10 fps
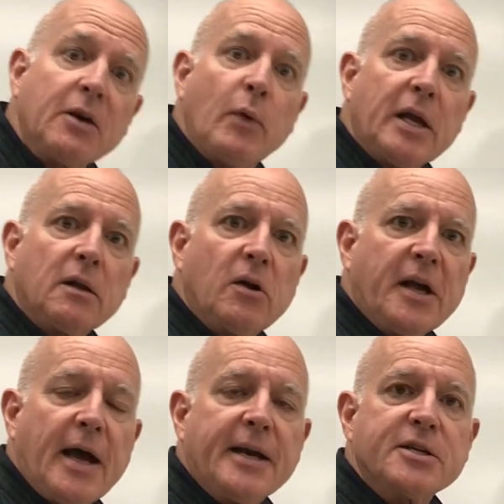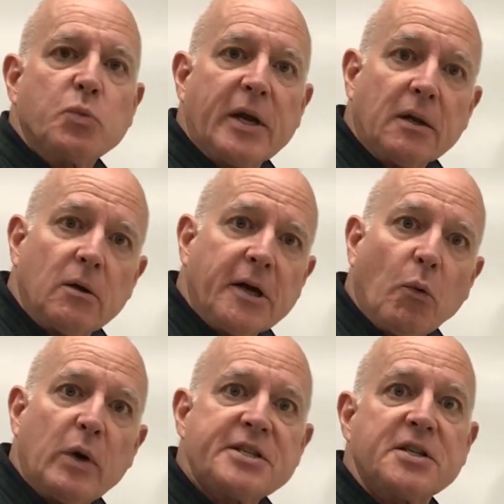thing we can look at is we can look
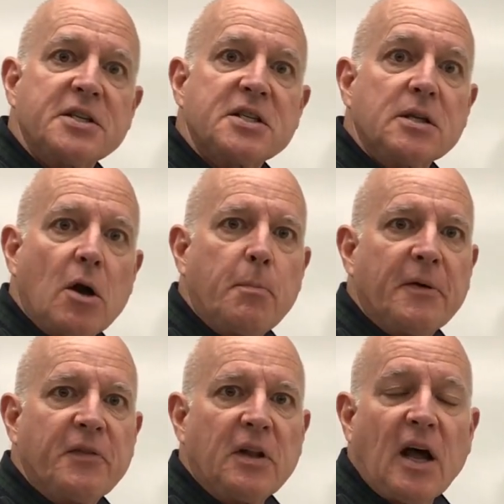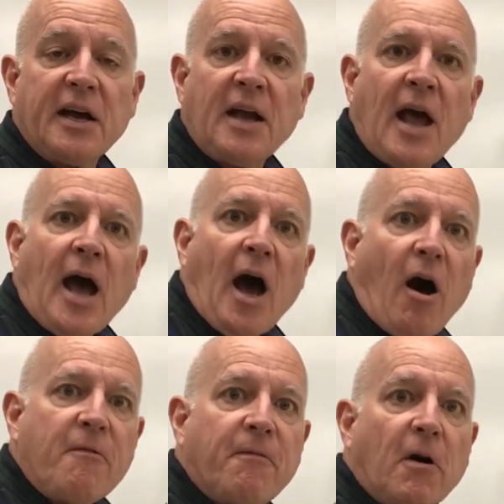at what's the slope of the line.
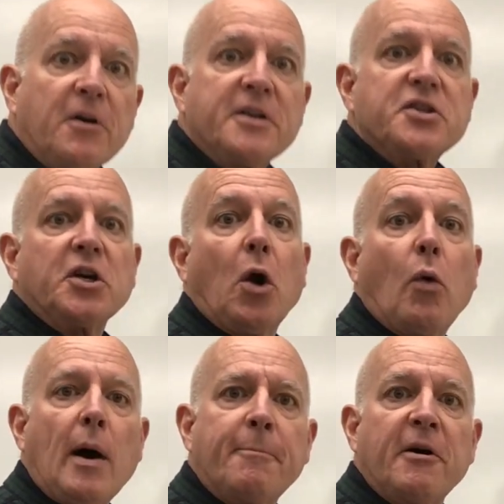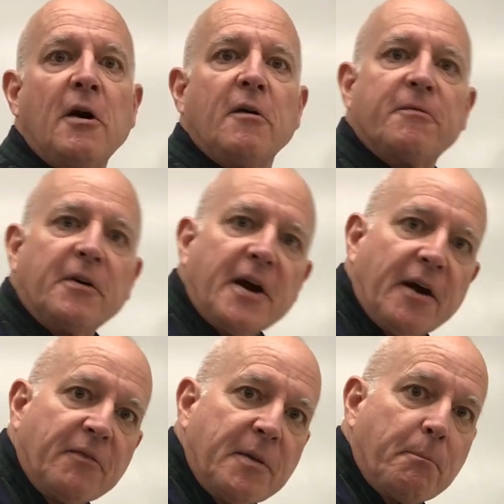How far does it go up for
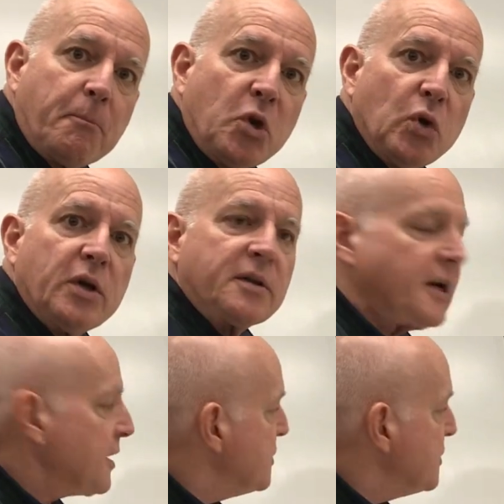every unit that it